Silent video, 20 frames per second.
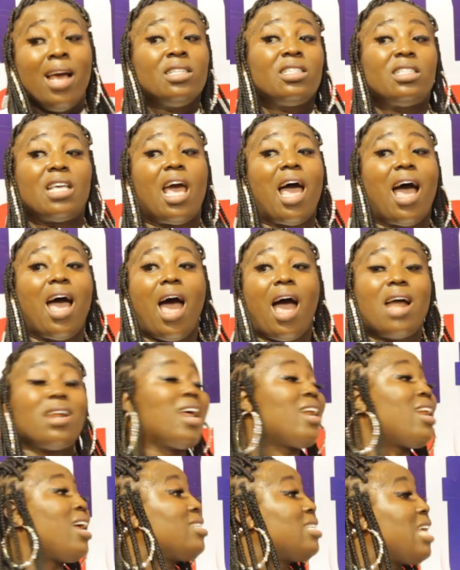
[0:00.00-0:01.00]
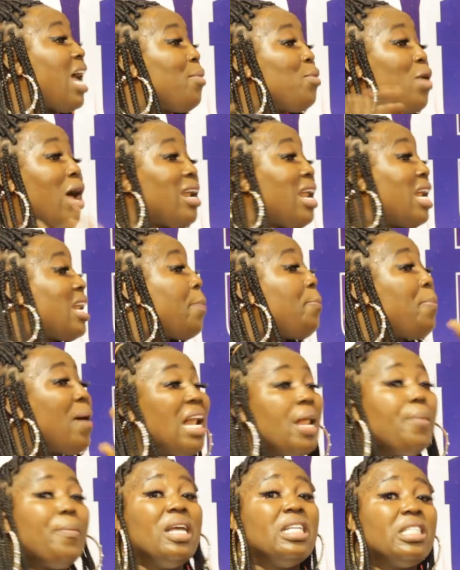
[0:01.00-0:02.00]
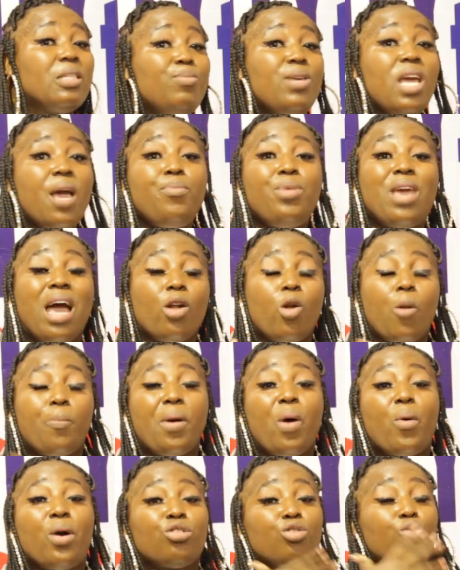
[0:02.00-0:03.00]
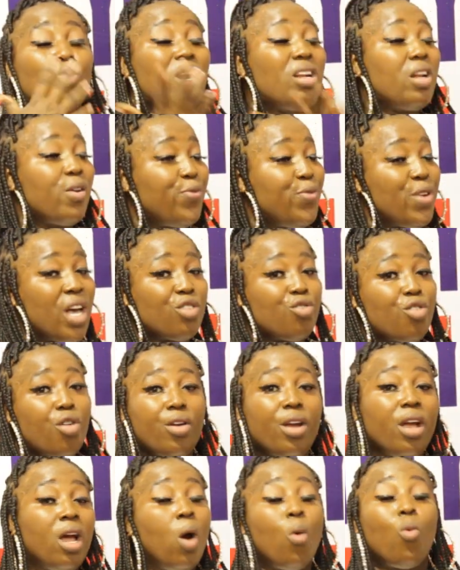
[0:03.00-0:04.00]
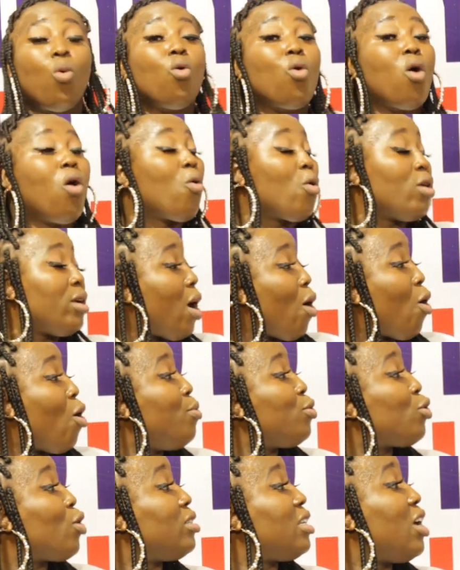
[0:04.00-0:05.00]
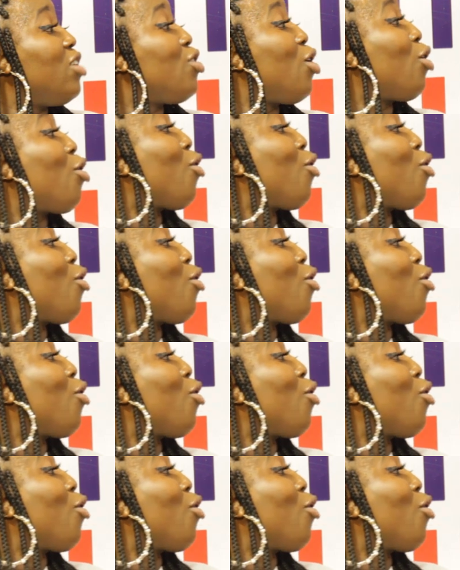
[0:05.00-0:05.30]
say another time, another parliament be a no power, so under fear, sorry, won't go down because then you're